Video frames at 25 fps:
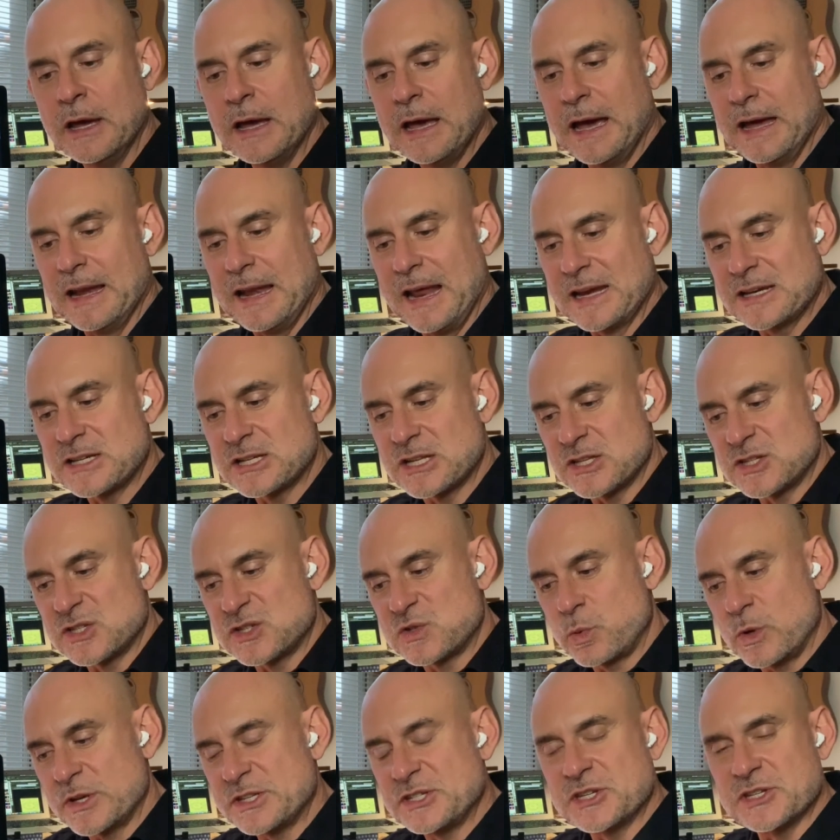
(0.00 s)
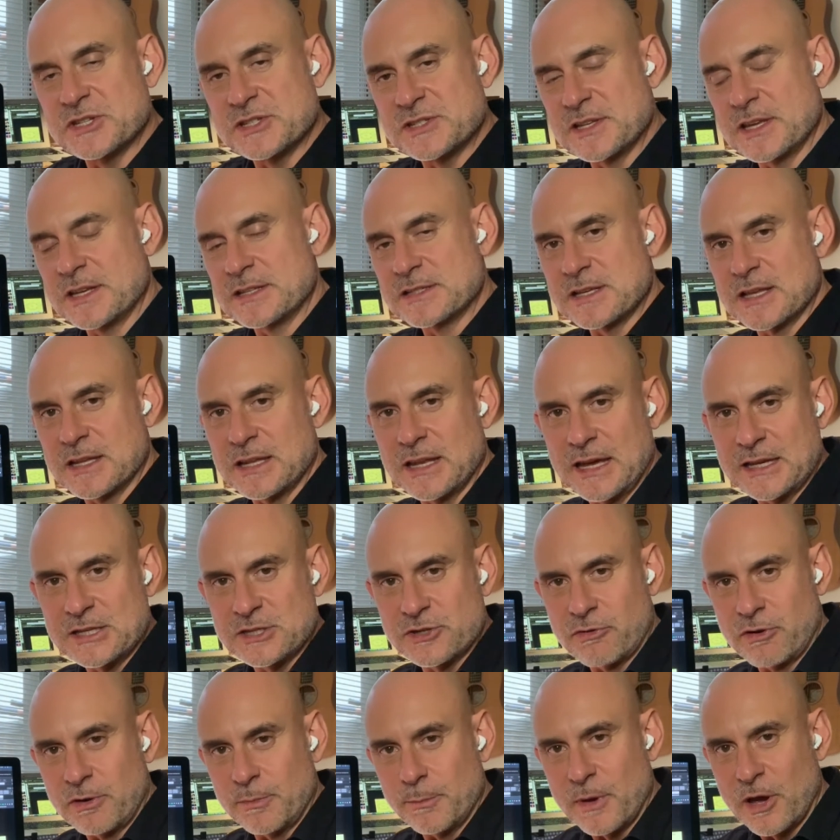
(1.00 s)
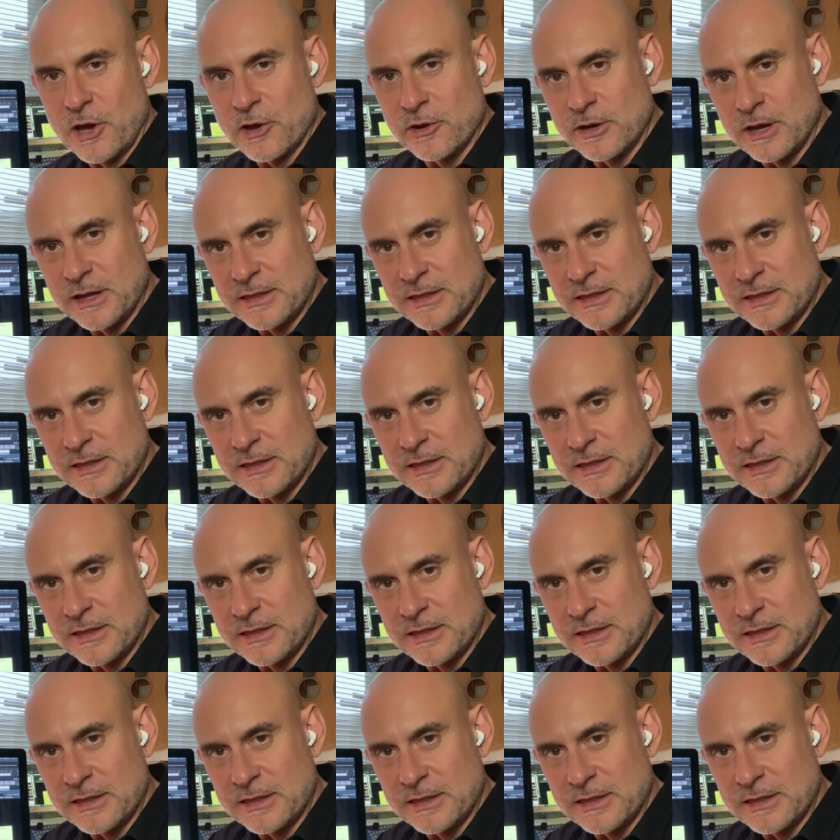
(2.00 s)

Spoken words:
and actually switches into lecturing mode.